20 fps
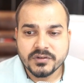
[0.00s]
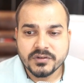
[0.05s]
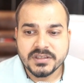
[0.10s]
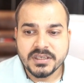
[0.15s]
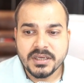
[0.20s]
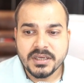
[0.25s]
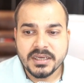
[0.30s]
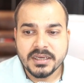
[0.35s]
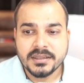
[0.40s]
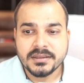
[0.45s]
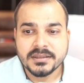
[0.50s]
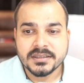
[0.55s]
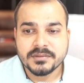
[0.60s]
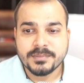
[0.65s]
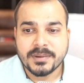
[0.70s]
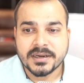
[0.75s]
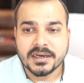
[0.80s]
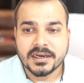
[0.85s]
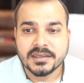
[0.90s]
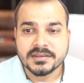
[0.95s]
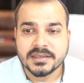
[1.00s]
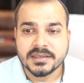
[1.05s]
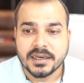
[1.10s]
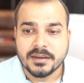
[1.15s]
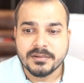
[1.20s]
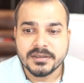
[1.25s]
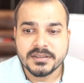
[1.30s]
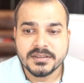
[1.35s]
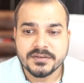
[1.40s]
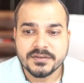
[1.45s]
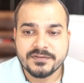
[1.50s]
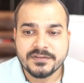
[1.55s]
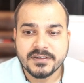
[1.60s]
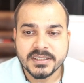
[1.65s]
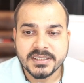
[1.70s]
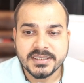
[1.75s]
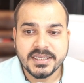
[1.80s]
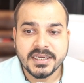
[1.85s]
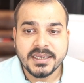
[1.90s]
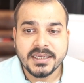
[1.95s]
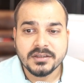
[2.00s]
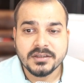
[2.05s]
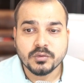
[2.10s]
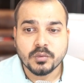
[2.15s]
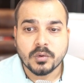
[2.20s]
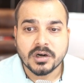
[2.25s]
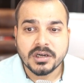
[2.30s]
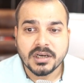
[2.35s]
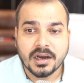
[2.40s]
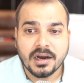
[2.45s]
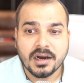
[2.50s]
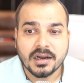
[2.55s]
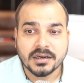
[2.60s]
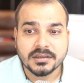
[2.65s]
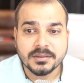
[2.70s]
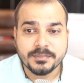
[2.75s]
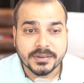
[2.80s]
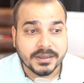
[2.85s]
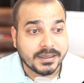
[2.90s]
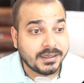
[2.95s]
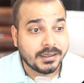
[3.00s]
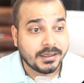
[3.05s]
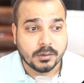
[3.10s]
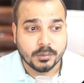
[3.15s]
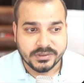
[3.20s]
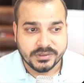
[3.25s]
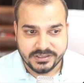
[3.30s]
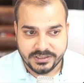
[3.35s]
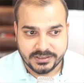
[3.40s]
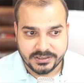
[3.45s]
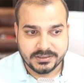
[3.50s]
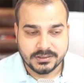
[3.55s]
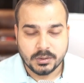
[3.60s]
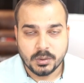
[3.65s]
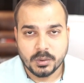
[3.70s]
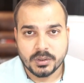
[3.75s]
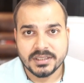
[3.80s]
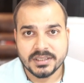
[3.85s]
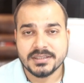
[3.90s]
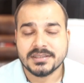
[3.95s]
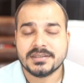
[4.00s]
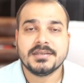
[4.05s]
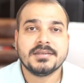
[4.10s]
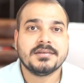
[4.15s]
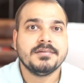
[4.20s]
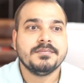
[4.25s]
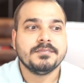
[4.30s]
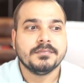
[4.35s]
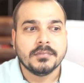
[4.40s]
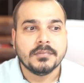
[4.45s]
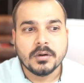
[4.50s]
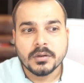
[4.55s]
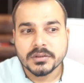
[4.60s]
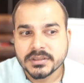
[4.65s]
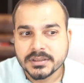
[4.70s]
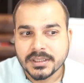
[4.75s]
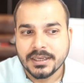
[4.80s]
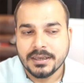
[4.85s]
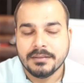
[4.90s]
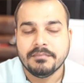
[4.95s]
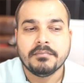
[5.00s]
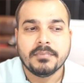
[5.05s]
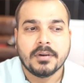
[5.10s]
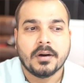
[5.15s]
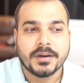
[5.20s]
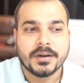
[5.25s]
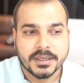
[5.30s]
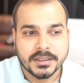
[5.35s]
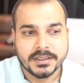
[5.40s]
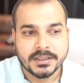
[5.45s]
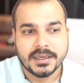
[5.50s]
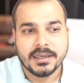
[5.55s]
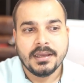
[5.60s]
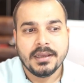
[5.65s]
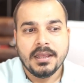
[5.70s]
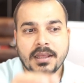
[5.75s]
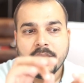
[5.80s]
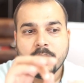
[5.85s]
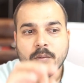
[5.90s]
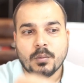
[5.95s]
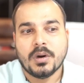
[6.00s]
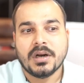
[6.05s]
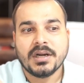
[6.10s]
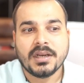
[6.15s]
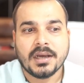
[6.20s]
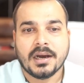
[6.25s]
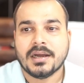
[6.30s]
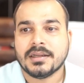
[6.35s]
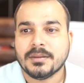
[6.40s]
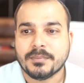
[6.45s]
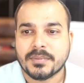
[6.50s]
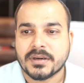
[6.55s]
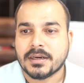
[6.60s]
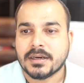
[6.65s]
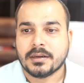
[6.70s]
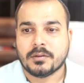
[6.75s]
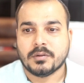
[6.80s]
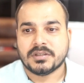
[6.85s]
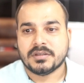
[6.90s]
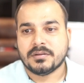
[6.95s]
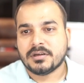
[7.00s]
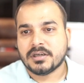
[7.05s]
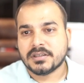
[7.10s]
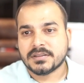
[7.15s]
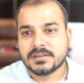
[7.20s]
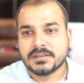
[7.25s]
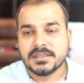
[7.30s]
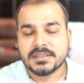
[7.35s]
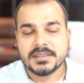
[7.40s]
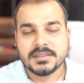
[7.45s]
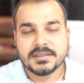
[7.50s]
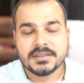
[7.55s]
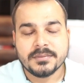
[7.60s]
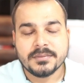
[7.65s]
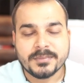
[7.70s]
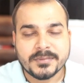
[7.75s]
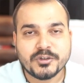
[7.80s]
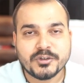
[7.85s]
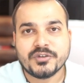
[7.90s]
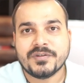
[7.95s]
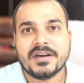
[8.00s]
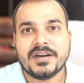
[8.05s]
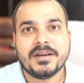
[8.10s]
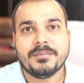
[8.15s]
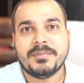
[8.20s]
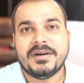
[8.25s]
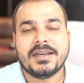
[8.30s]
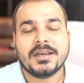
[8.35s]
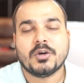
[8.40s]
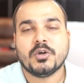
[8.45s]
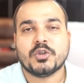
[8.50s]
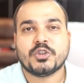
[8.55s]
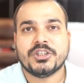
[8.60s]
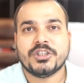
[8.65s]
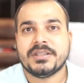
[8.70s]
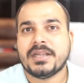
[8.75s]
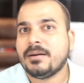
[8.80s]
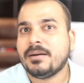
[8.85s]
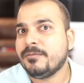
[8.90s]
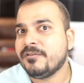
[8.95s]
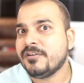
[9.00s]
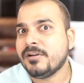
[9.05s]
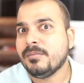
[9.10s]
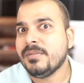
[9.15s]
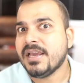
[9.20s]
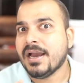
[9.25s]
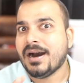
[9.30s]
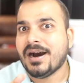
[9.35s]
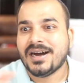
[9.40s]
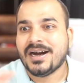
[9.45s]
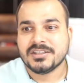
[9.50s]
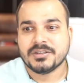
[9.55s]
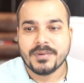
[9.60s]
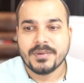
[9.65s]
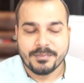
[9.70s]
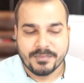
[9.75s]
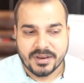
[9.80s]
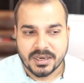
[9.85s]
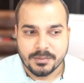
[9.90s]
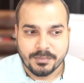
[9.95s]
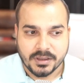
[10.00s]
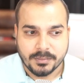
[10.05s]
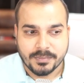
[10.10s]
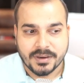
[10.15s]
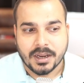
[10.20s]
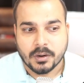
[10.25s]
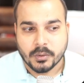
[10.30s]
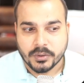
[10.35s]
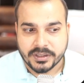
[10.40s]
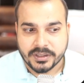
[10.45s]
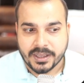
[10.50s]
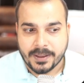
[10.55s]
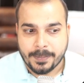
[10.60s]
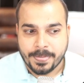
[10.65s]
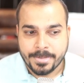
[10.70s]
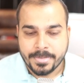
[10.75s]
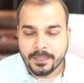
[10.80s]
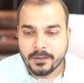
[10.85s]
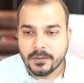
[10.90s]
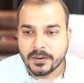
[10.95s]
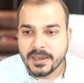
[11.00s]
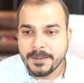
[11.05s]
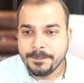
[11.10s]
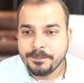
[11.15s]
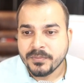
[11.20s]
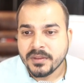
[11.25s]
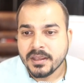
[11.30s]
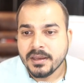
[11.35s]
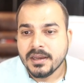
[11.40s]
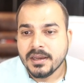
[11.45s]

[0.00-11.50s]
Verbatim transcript: you see in this particular syllabus, the first thing is what are the prerequisites? Okay, this is the most important thing. What are the prerequisites? Because this is the most fundamental question that will be asked by many people out there. Okay,